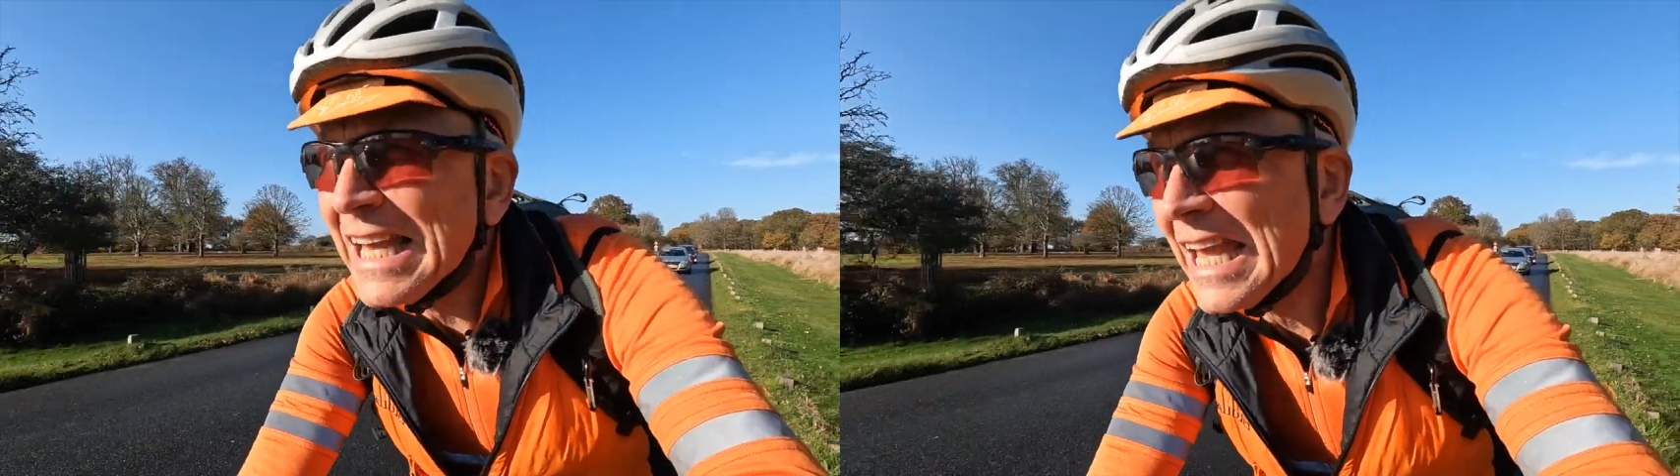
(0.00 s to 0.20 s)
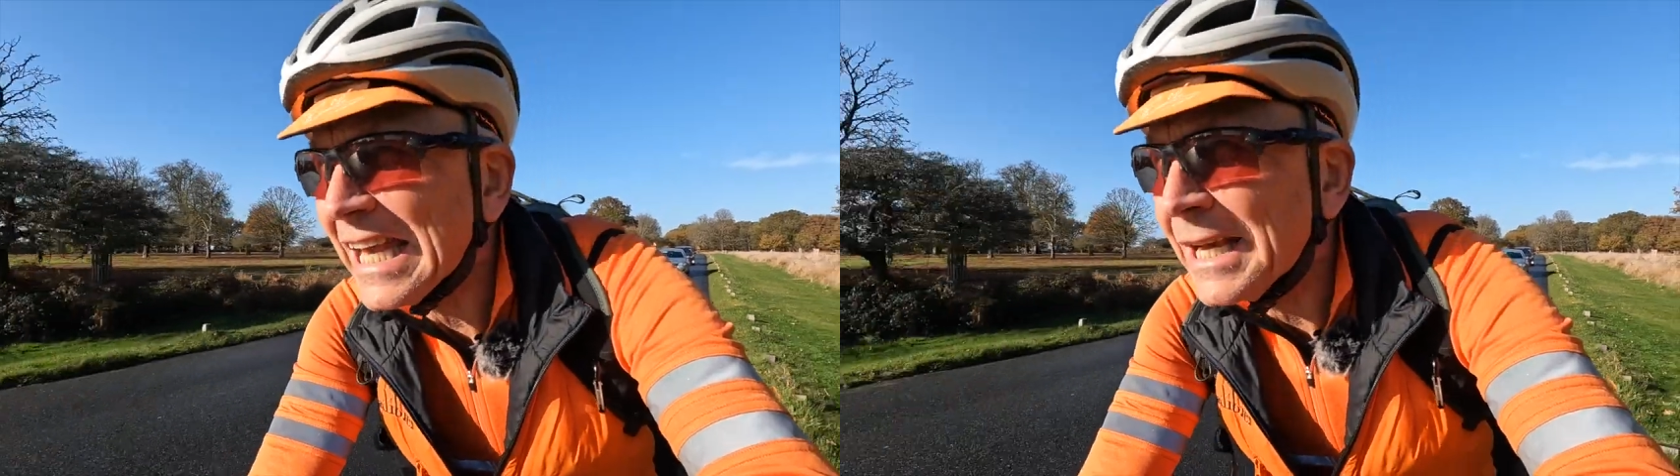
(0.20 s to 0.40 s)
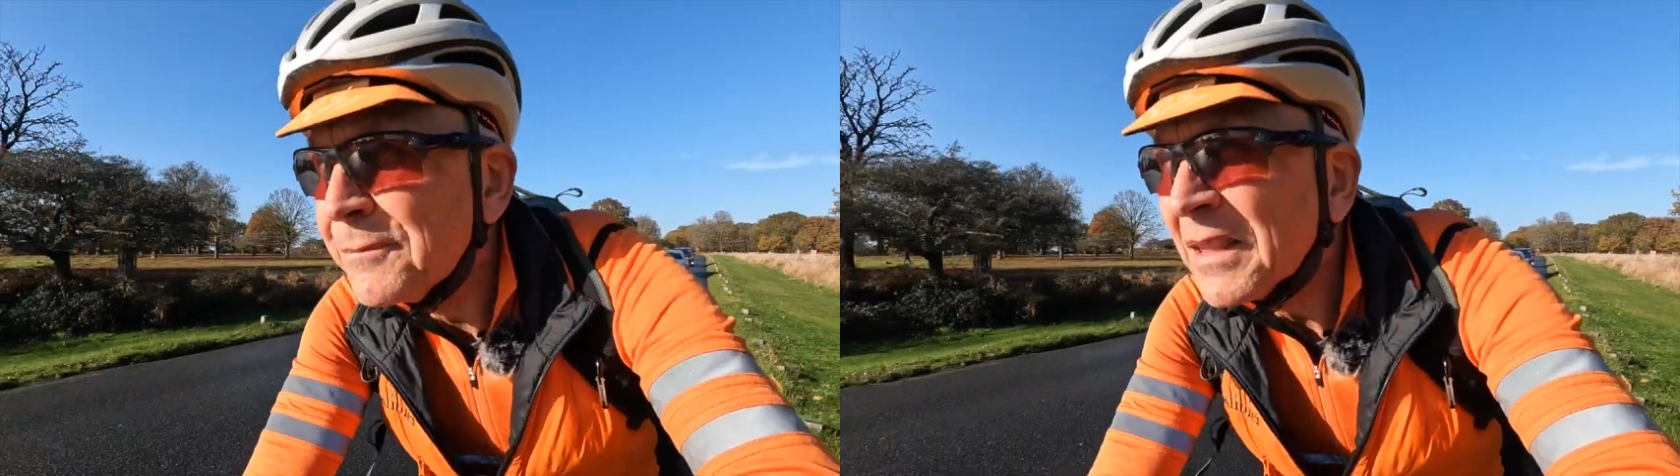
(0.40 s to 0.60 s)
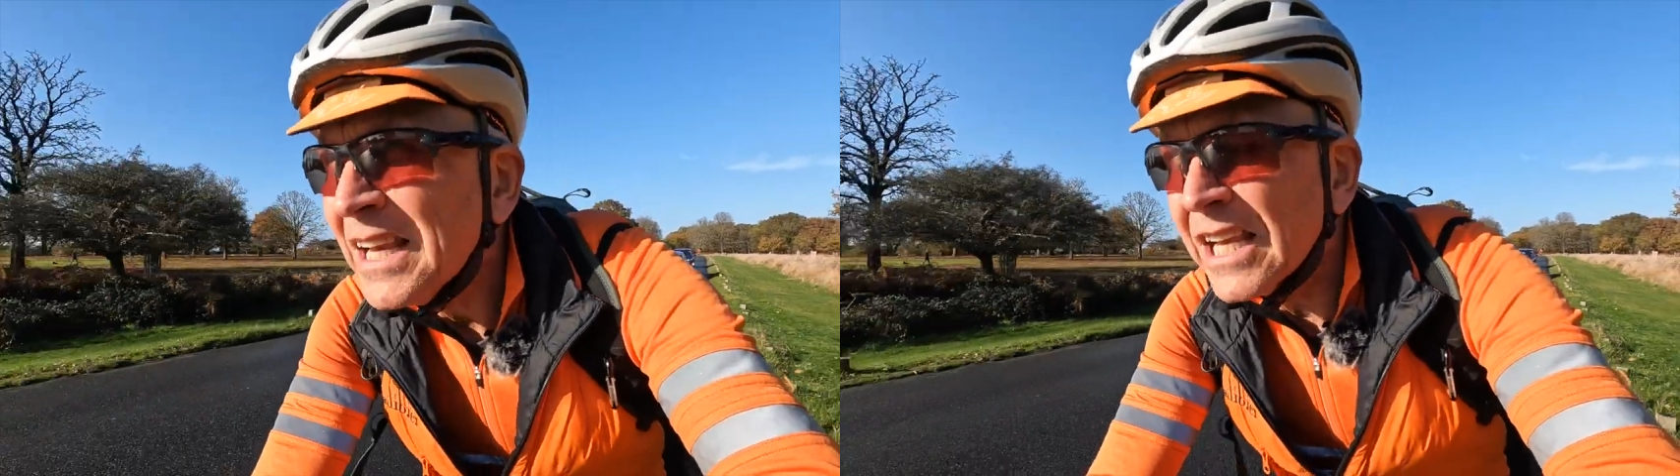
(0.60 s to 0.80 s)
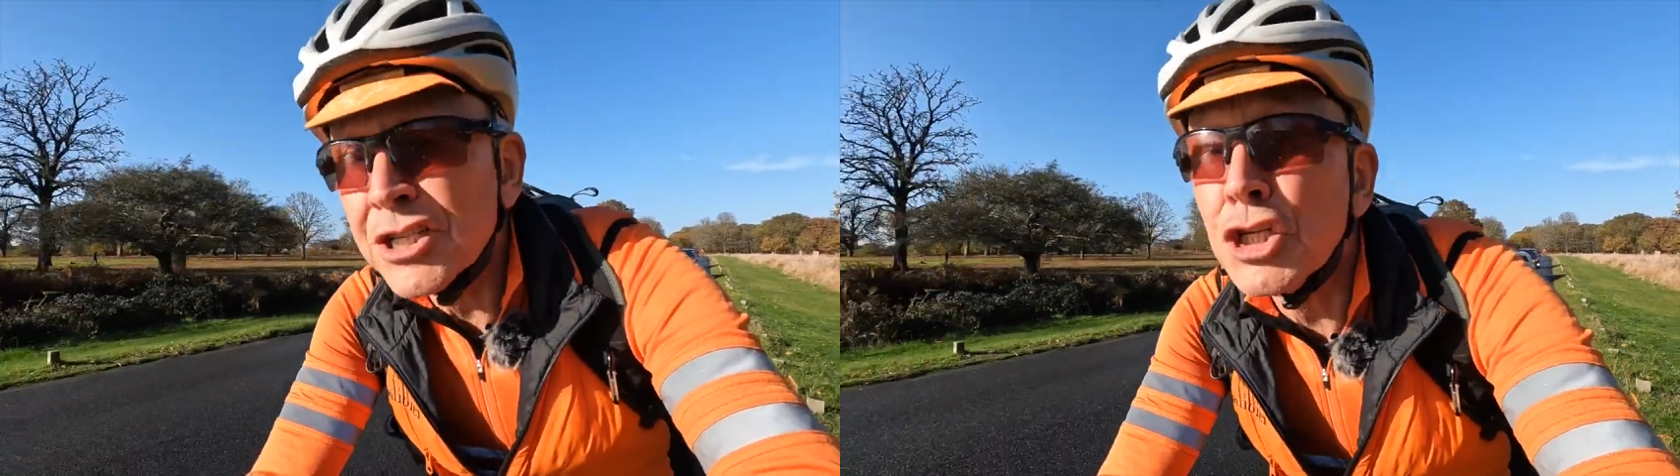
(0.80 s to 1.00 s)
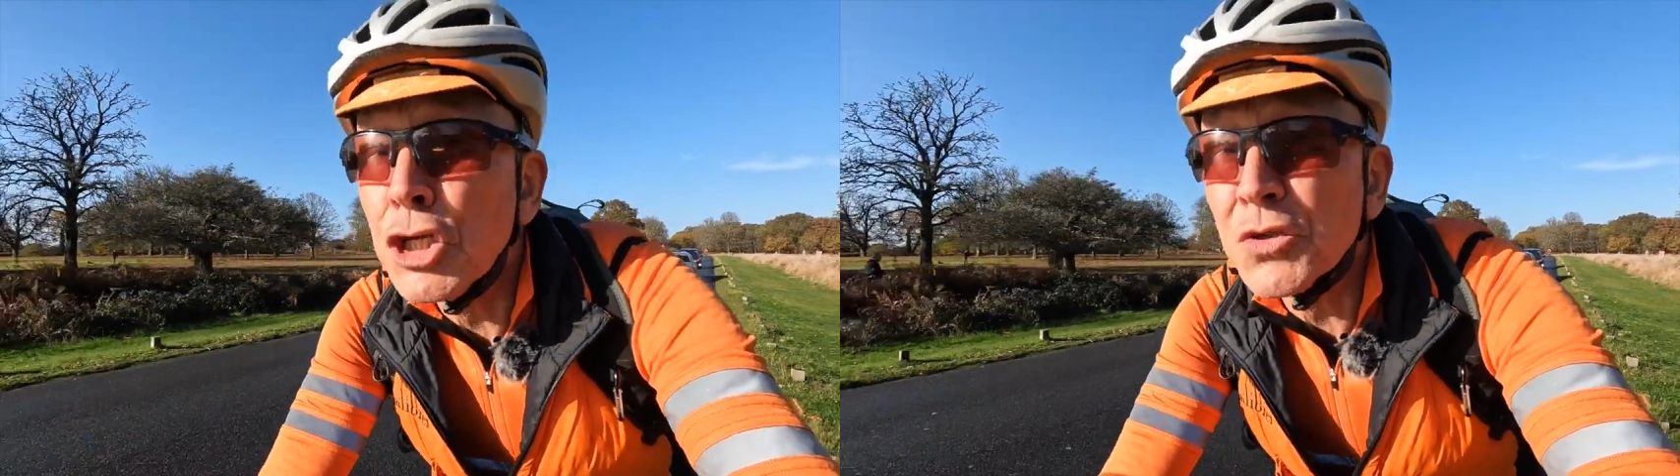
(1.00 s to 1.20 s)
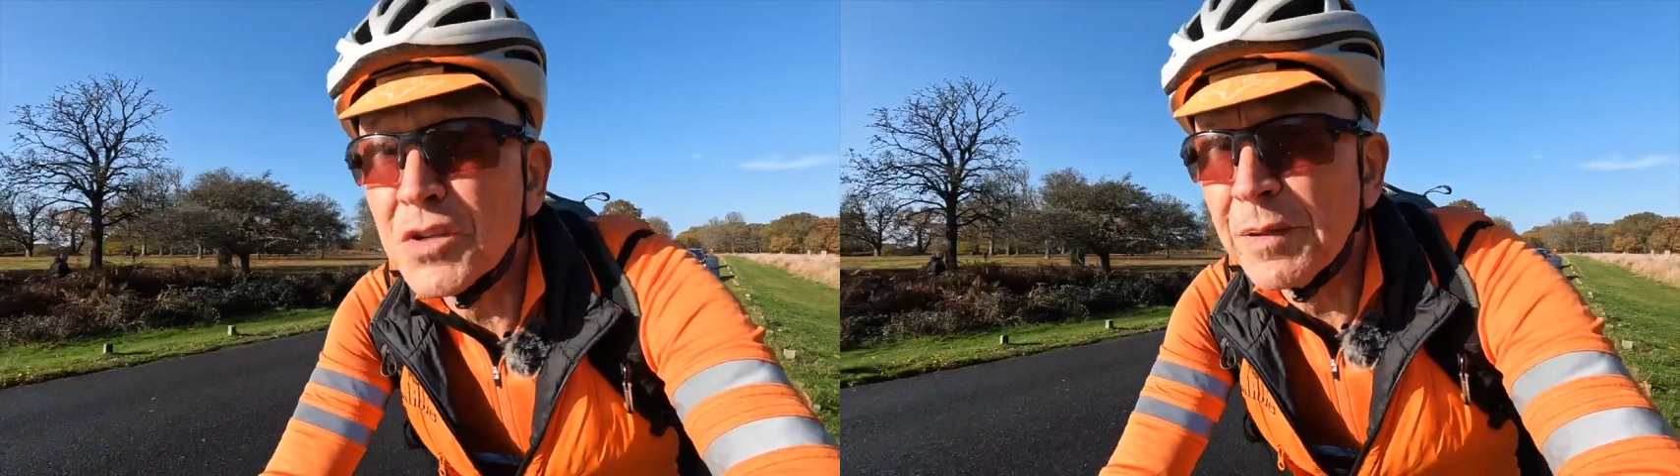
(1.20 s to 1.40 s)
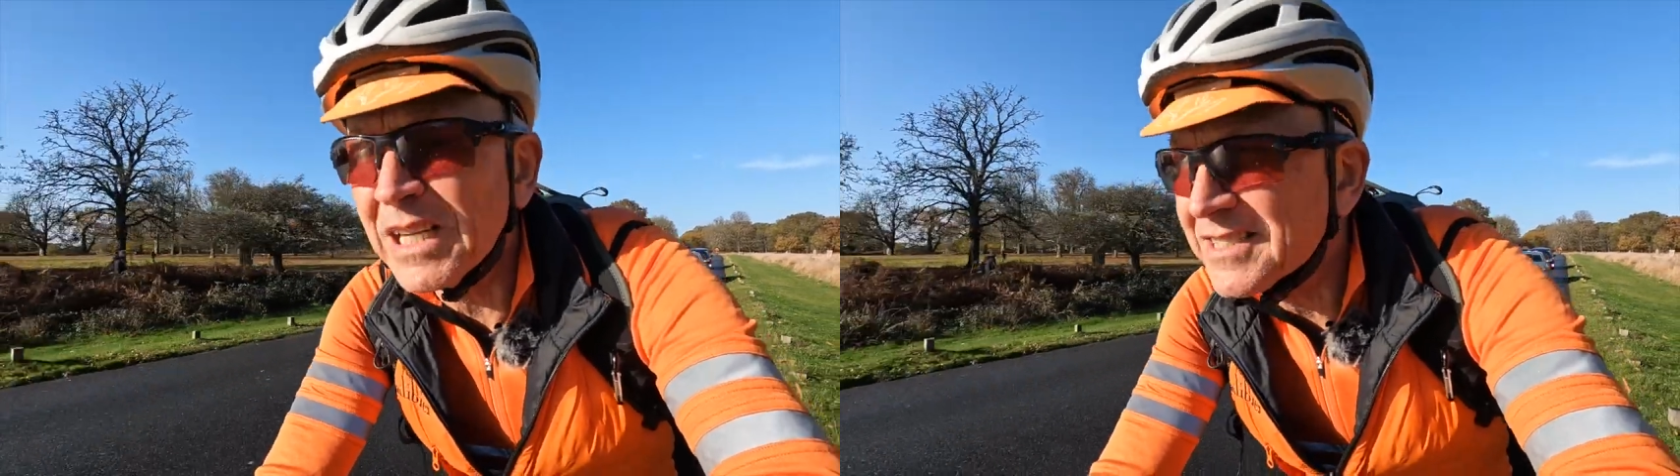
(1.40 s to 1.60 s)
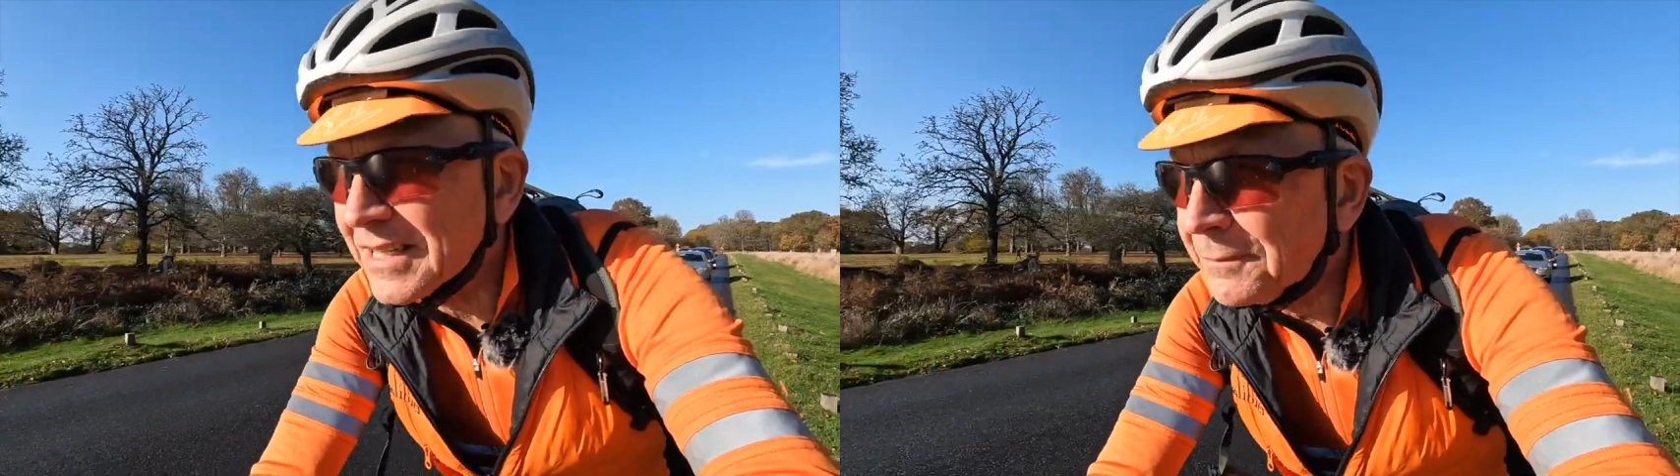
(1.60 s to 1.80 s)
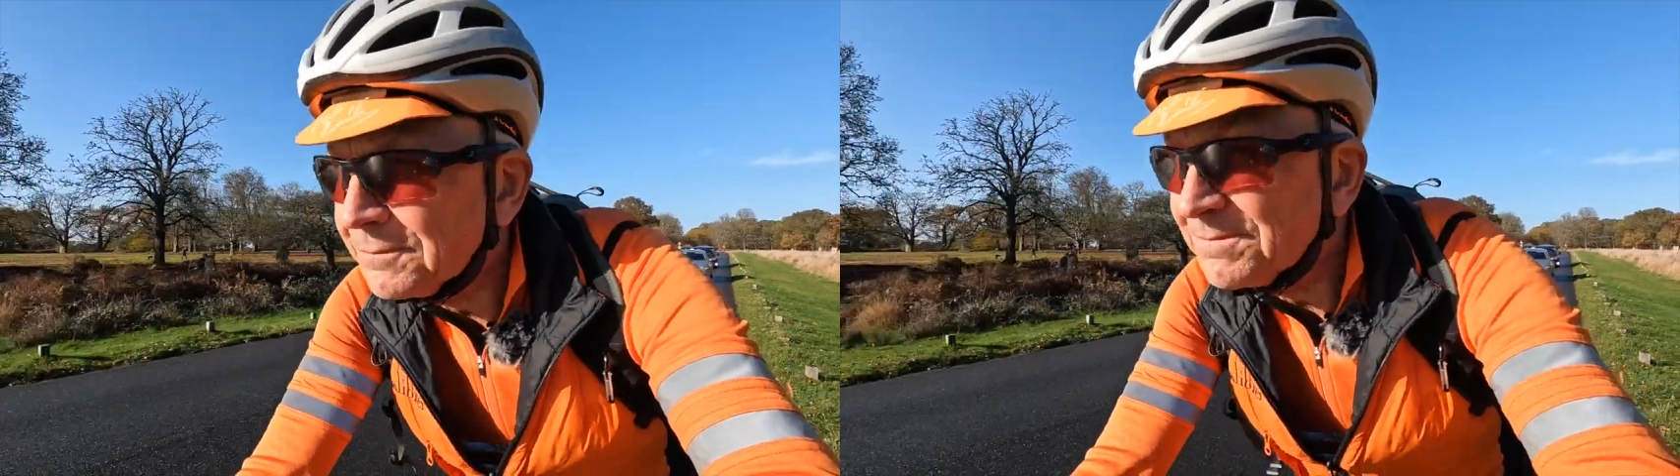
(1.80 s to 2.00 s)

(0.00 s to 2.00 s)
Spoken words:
here is usability.